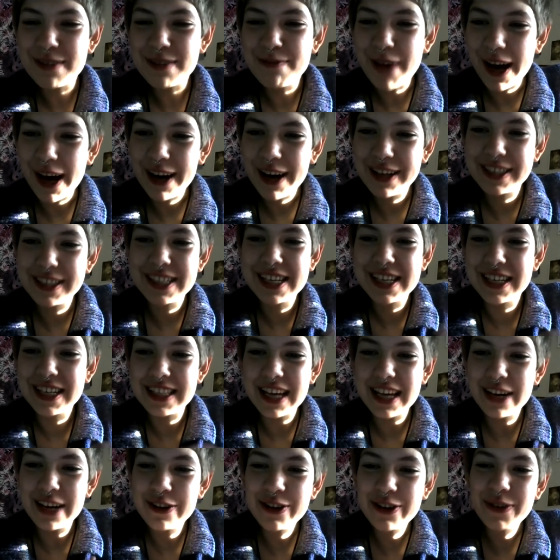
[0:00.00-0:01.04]
embarrassing because
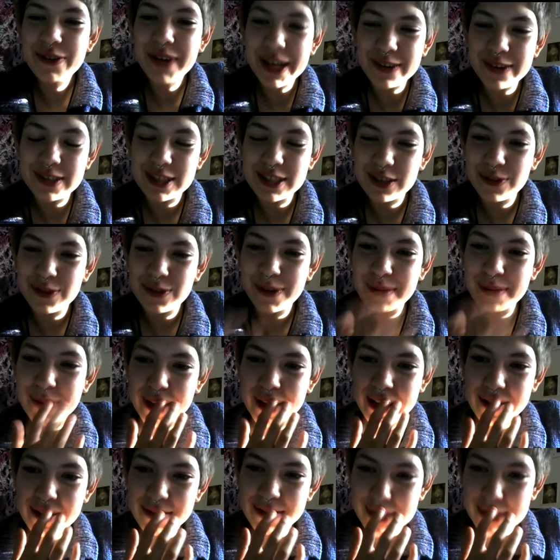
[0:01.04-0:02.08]
I knew when I was
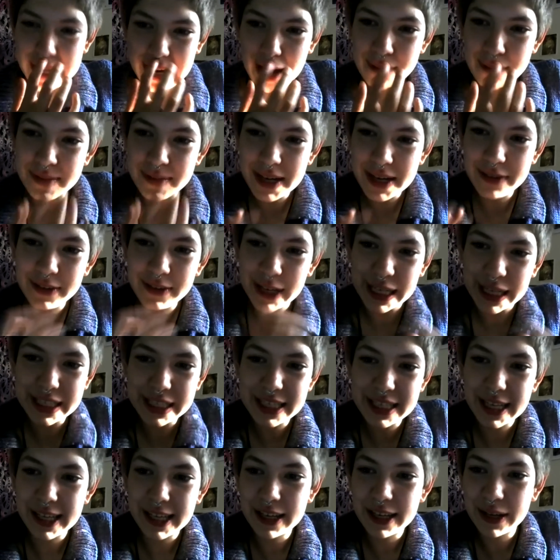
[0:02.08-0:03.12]
screaming, I was like, I'm never going to
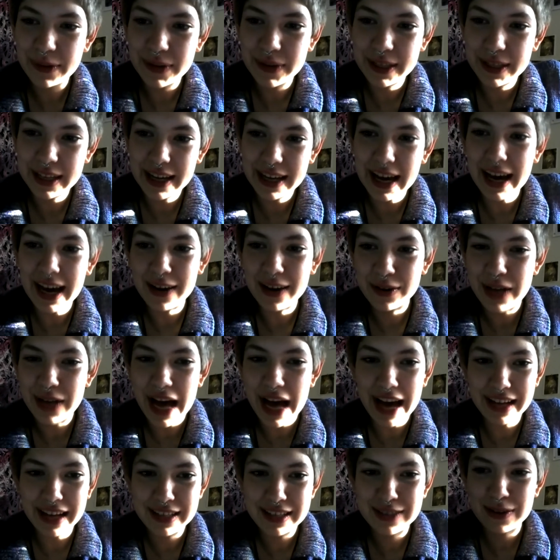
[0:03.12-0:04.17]
tell anyone that
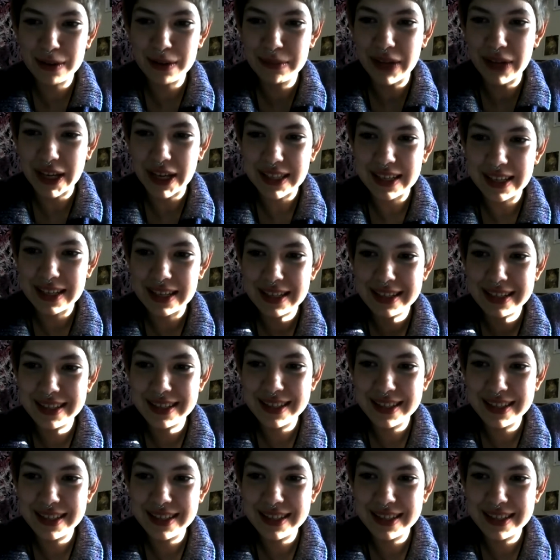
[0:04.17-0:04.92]
I, I screamed like this.